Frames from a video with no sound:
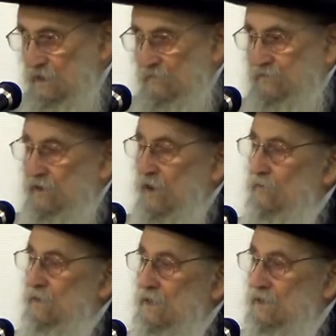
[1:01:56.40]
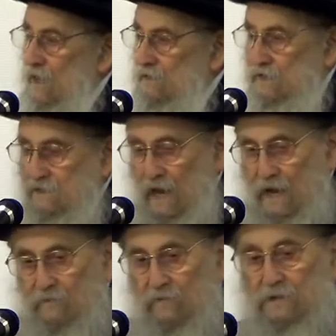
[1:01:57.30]
If you go in another
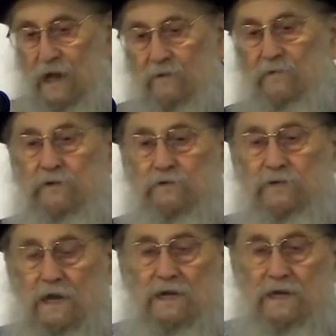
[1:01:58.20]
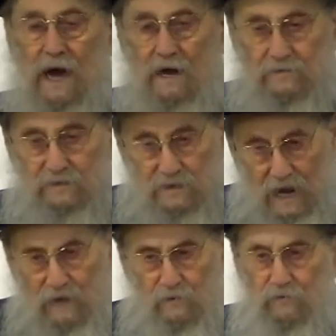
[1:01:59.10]
town, whatever you take out
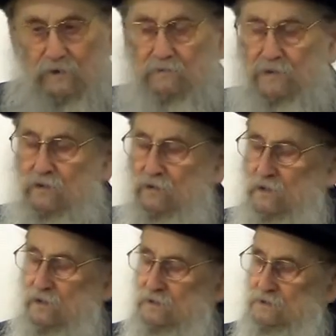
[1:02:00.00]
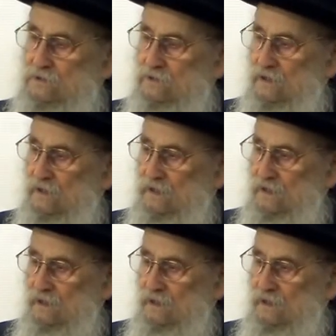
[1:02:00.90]
now will be yours.